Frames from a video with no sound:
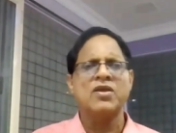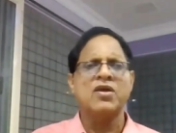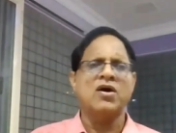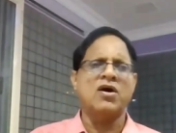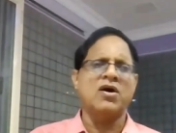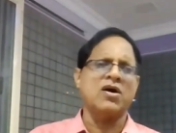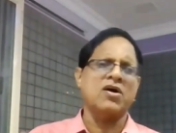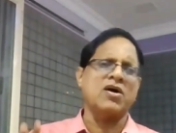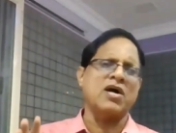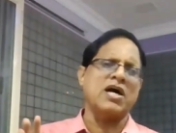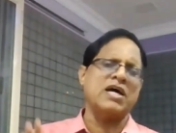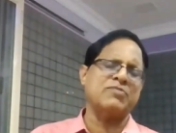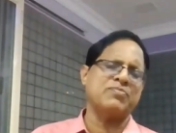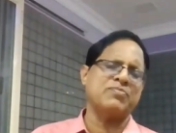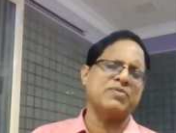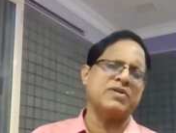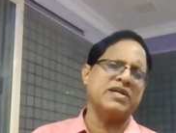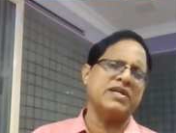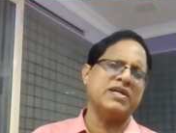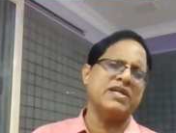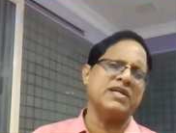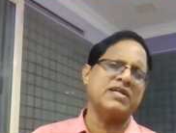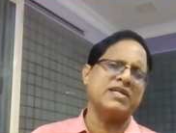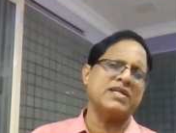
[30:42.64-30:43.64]
or
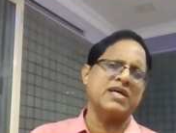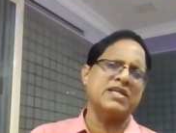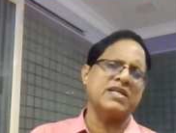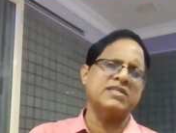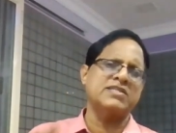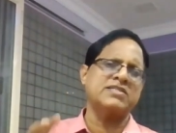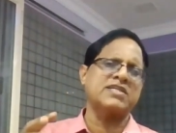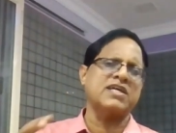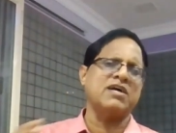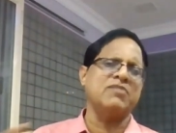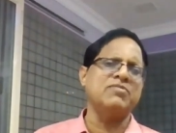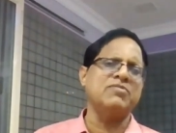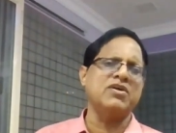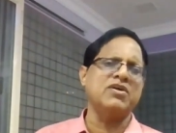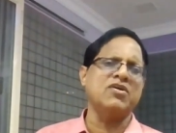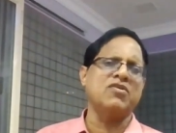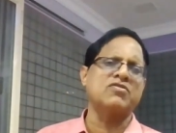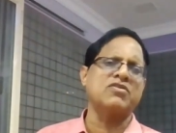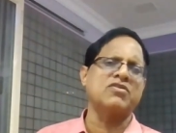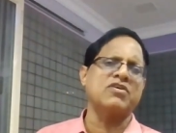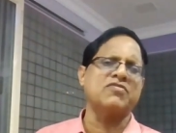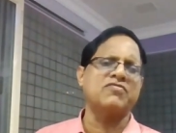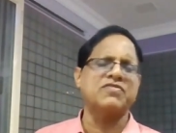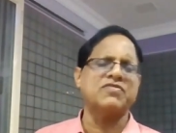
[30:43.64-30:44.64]
corporate debtor is coming
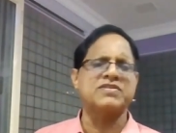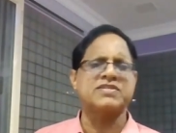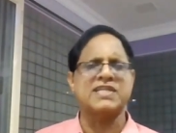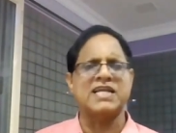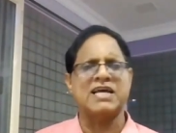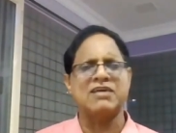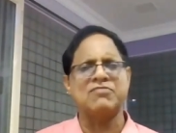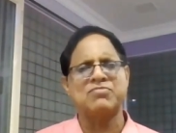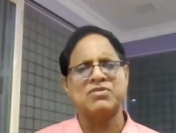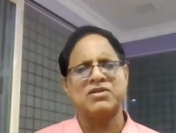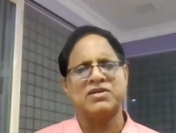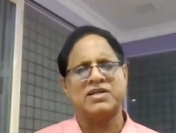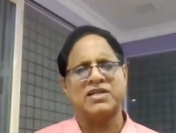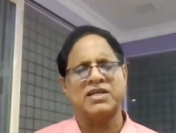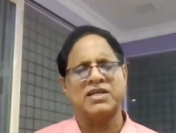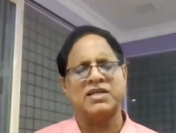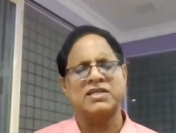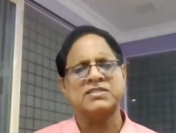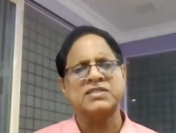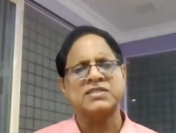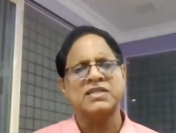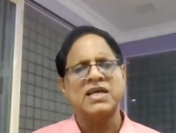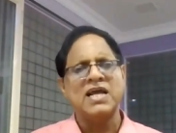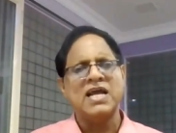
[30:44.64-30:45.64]
out of his
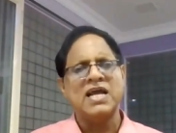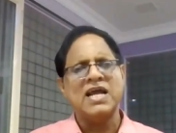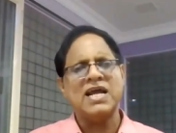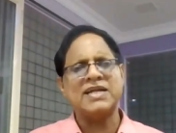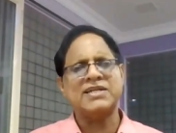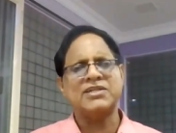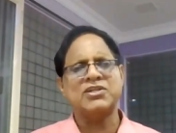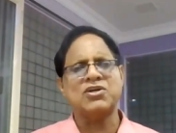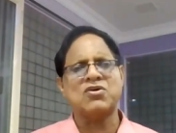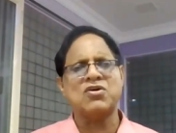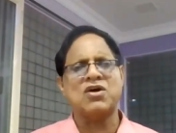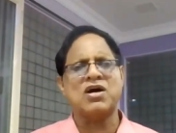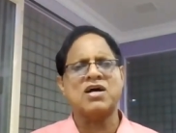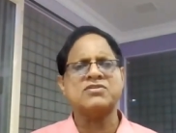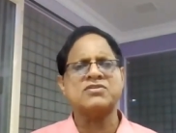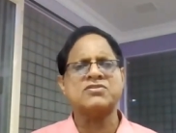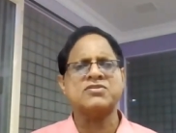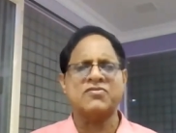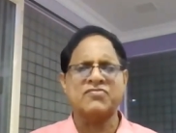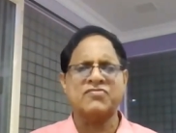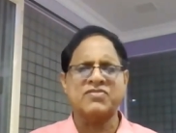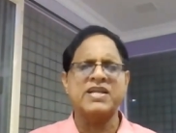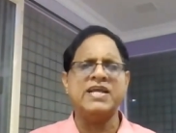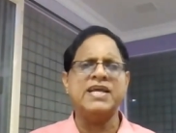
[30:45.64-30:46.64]
liabilities at the
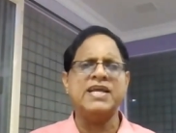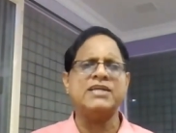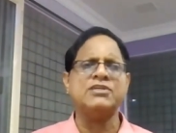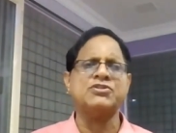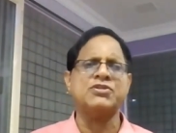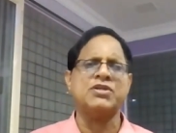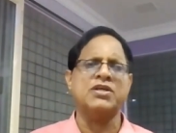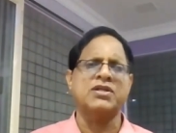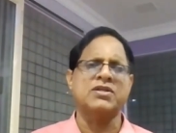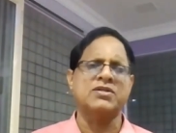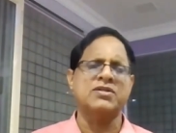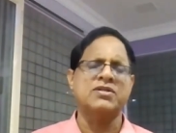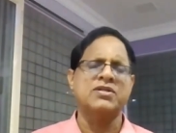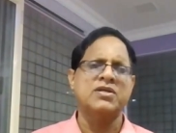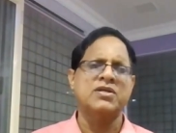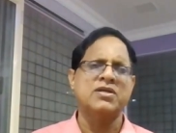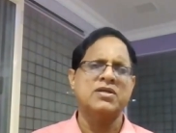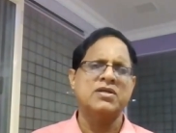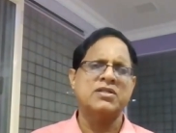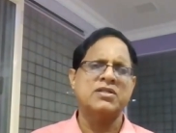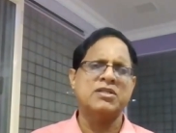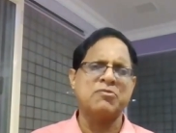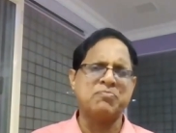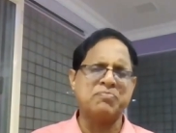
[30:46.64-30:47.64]
cost of the nation.
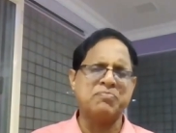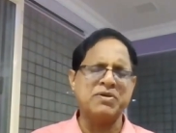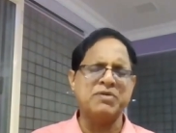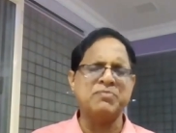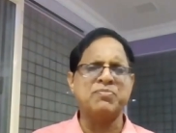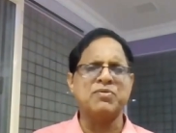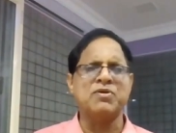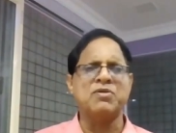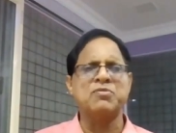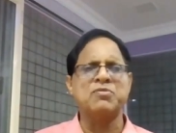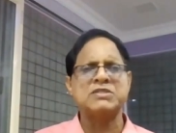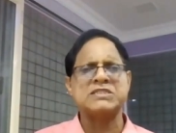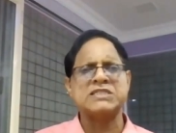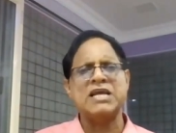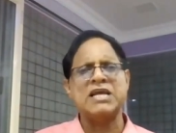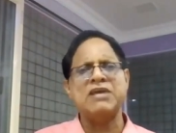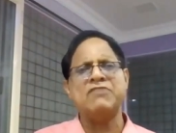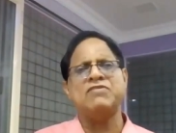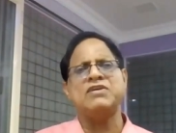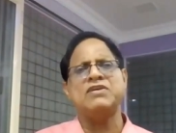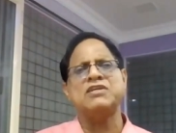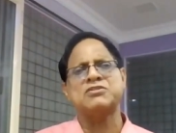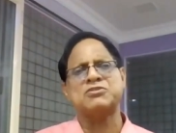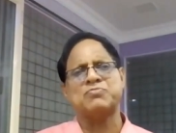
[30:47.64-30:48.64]
The people
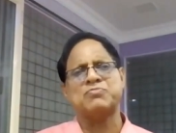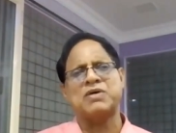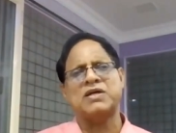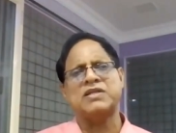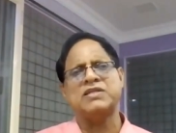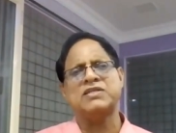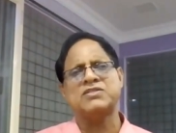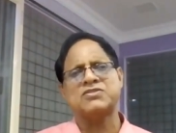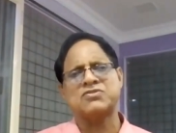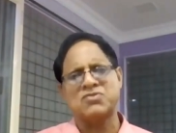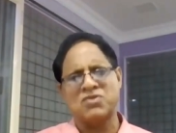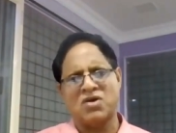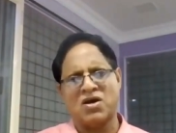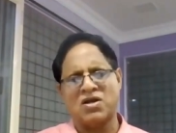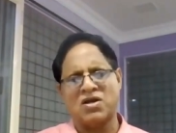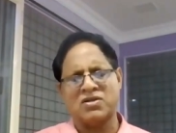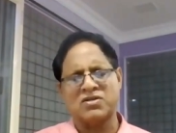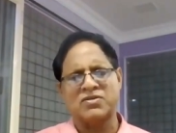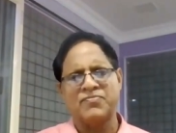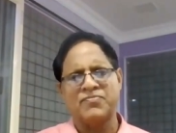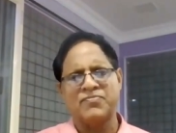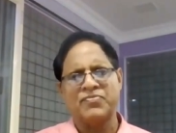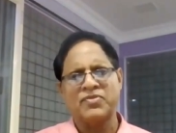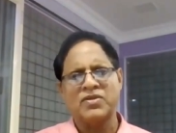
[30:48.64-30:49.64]
savings money is
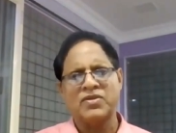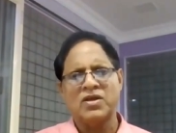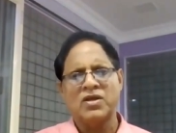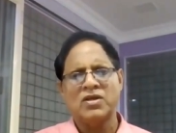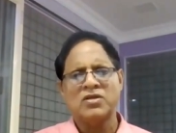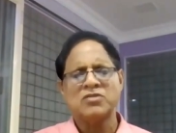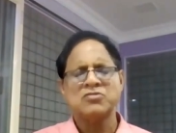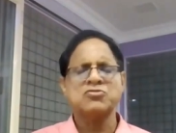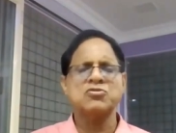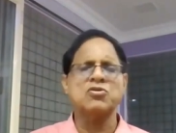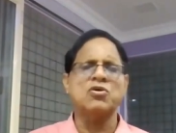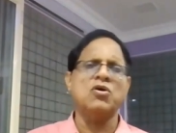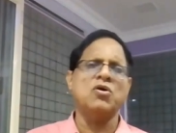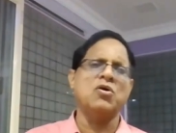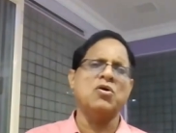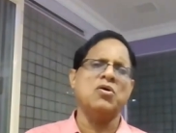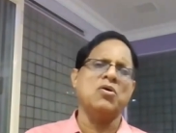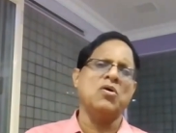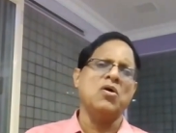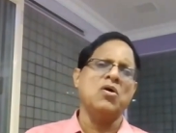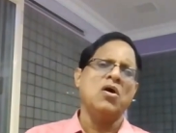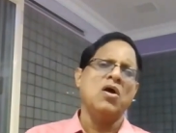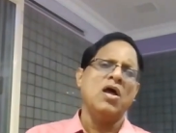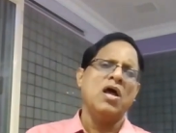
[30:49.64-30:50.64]
gone.
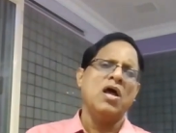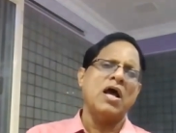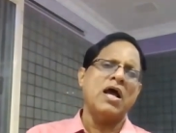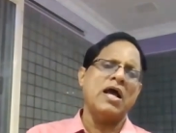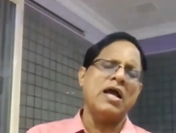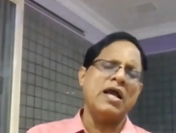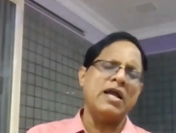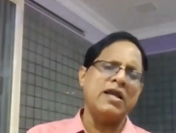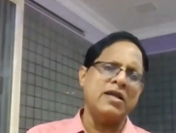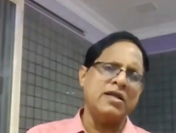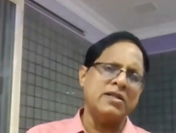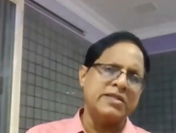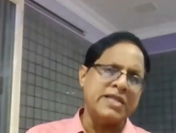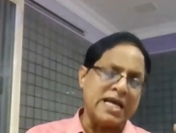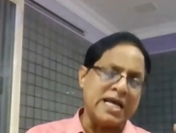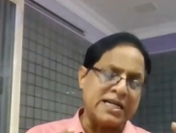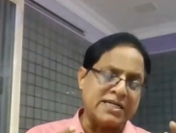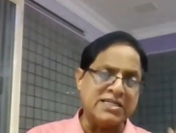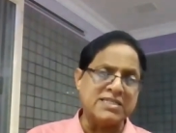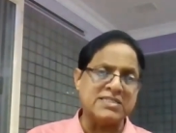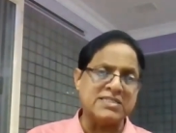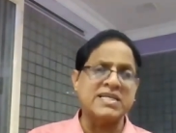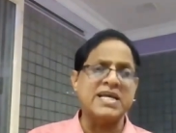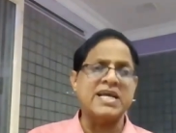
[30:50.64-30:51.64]
So
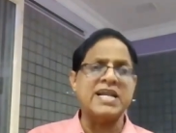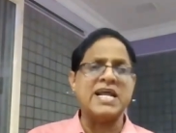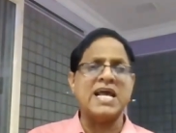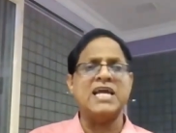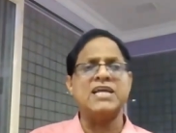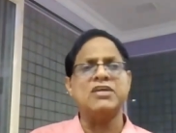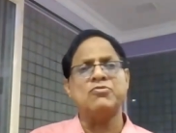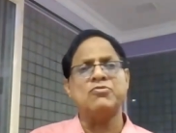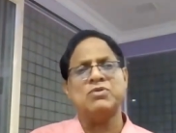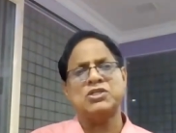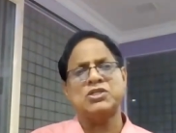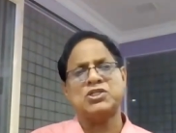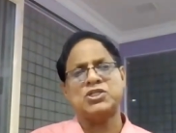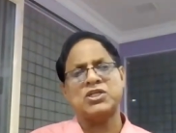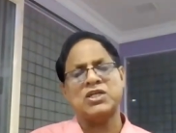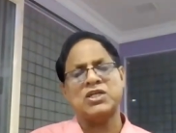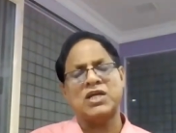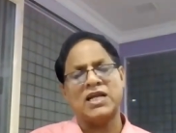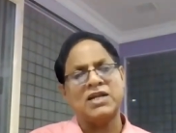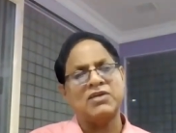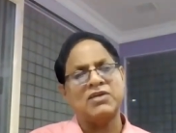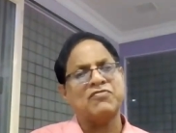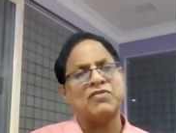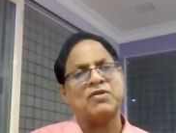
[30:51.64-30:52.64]
that is their anguish.
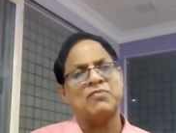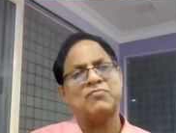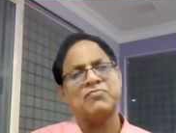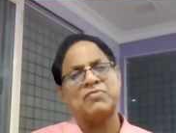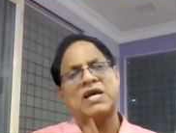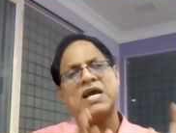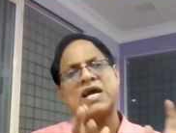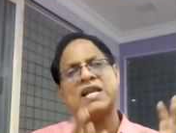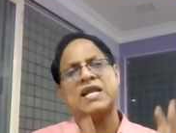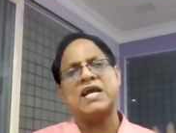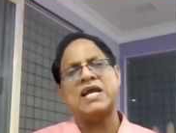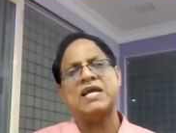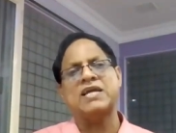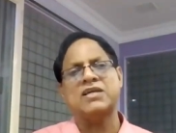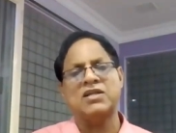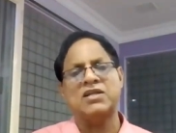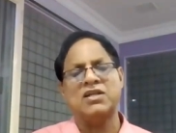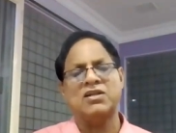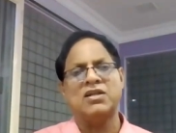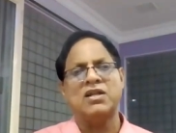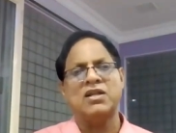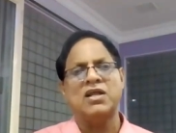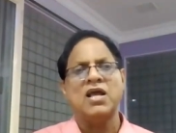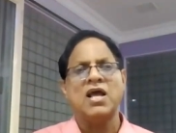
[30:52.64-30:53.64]
Uh, from their
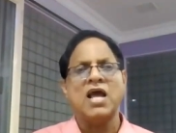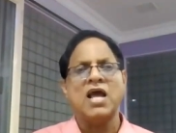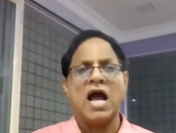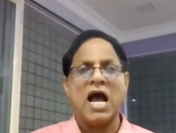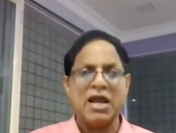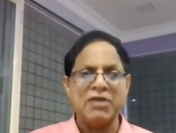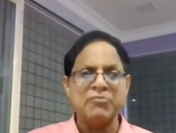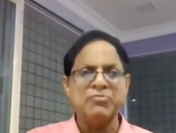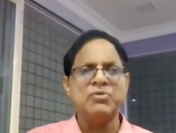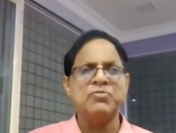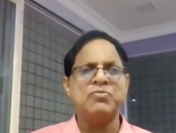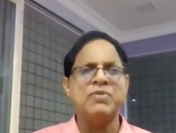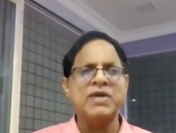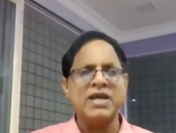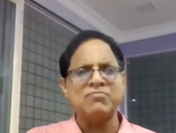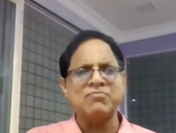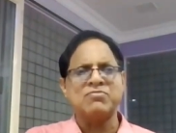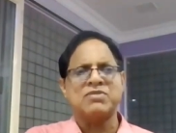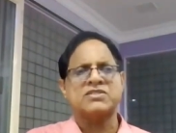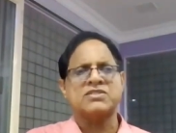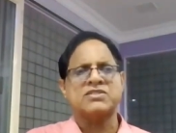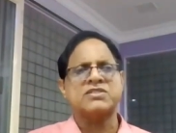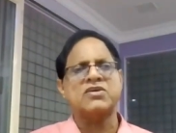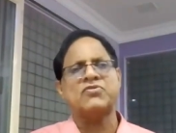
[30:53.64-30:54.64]
angle, IBBI
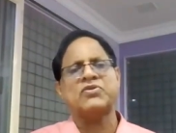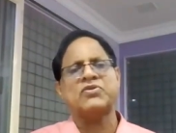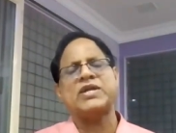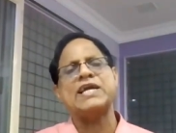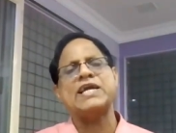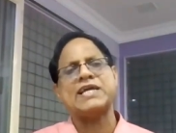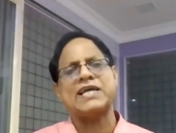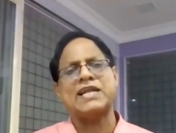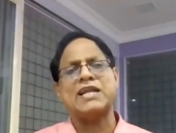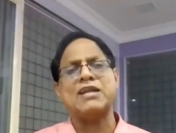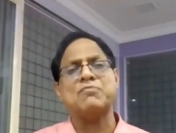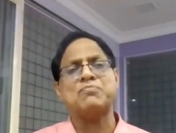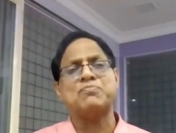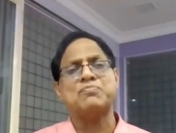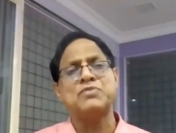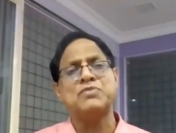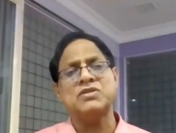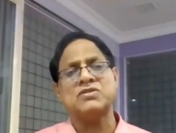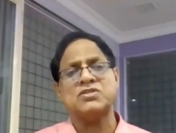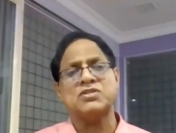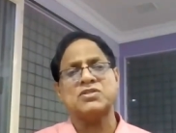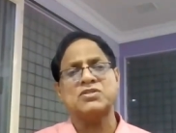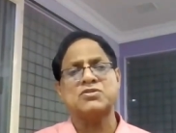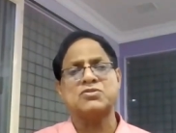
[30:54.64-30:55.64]
must have taken up
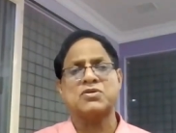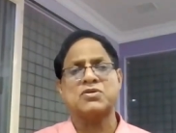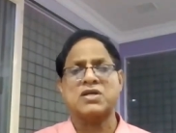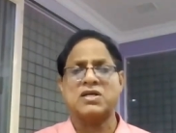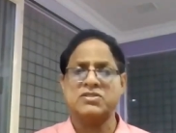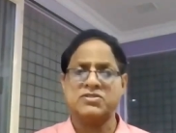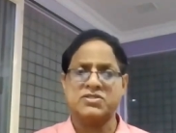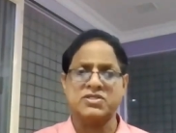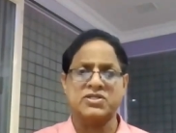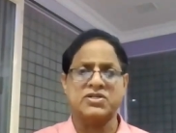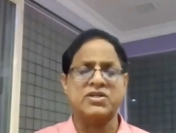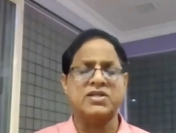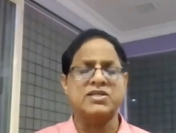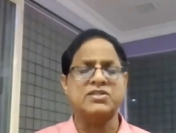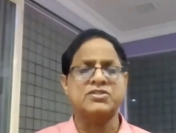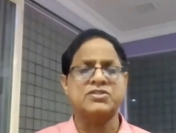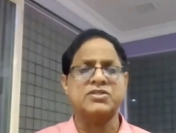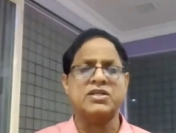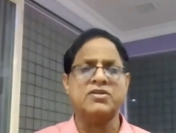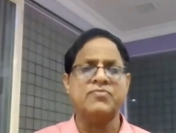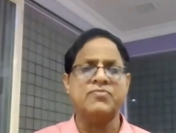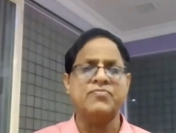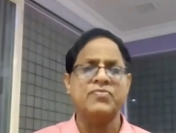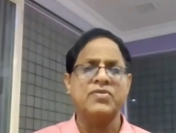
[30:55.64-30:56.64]
this into
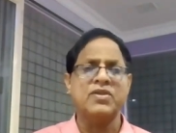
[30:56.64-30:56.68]
consideration.